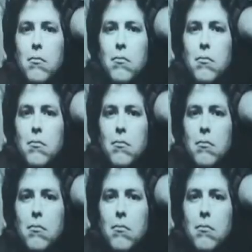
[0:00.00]

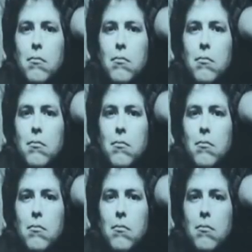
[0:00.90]

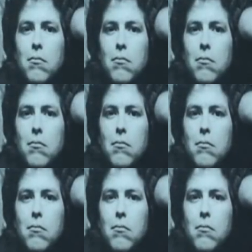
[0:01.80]

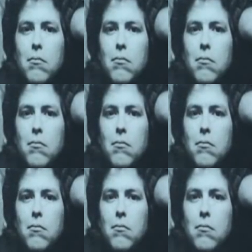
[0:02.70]

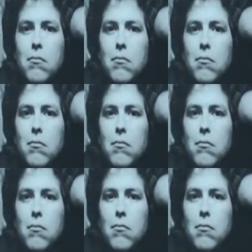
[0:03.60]
(silent)